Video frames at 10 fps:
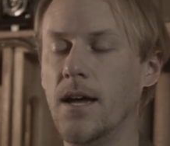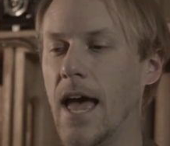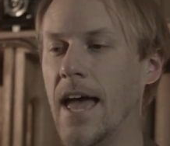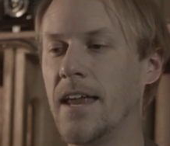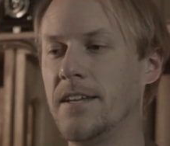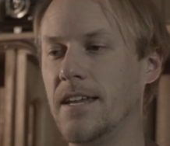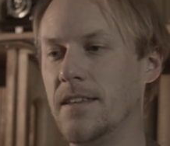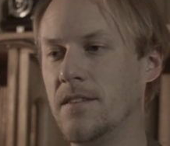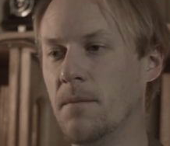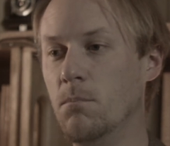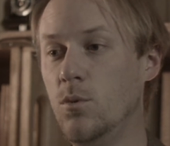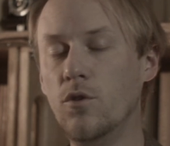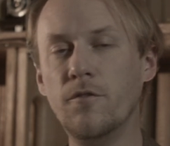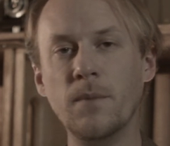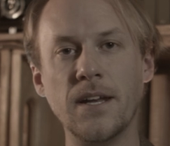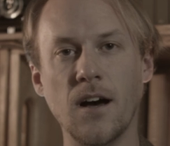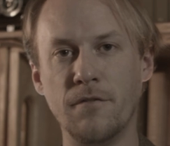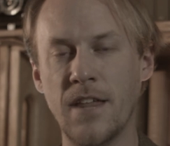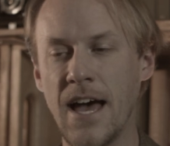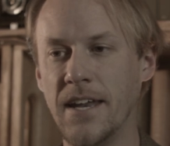And the movement
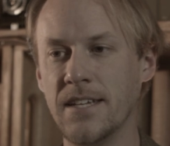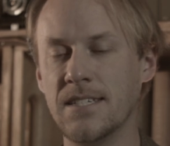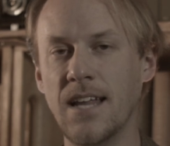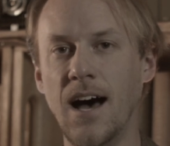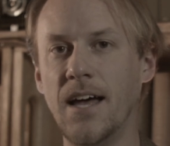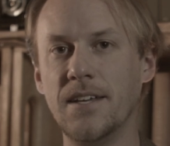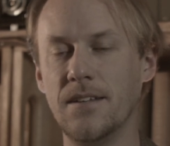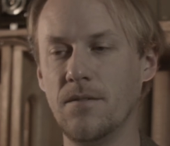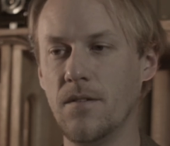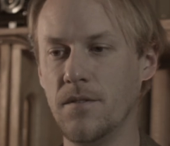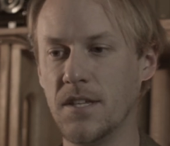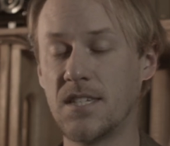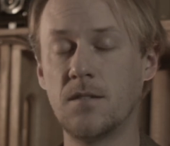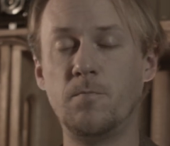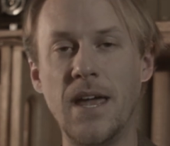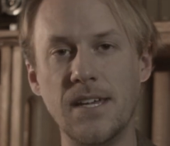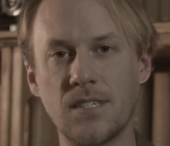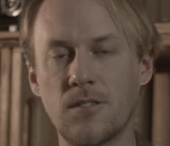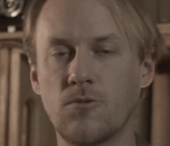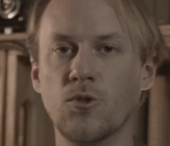of that is not the
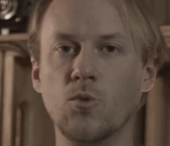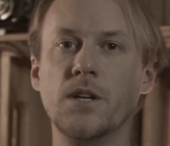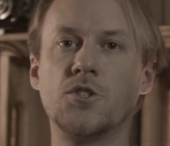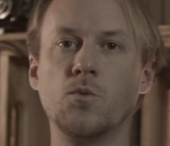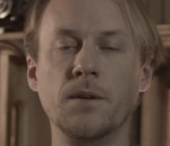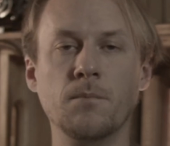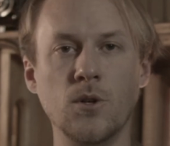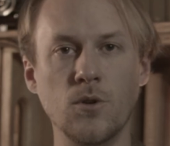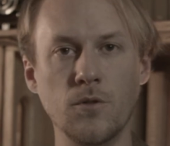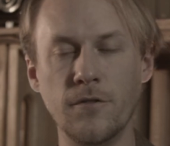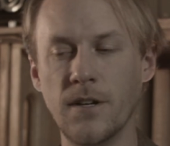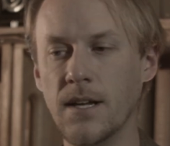space through which we move,